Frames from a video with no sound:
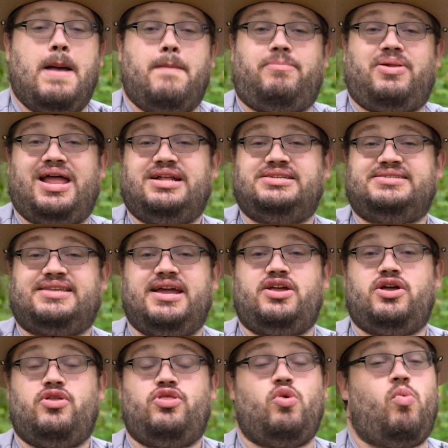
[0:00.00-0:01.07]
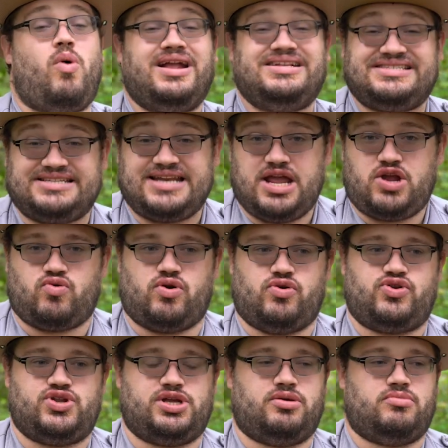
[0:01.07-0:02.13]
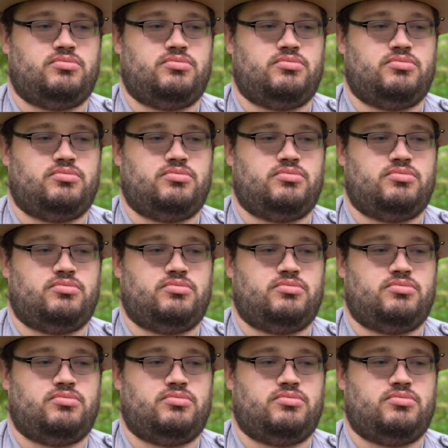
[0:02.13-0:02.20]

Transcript: Plants like the white snakeroot,